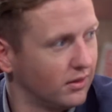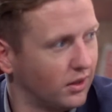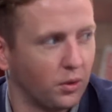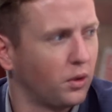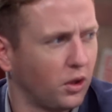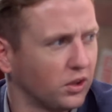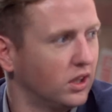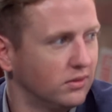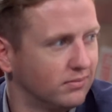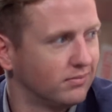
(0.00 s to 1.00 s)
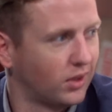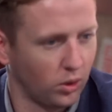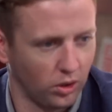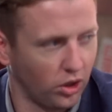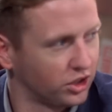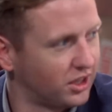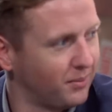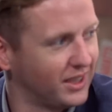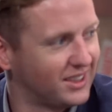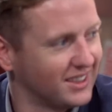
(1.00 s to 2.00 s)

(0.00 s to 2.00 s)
No longer. Hull lost to Manchester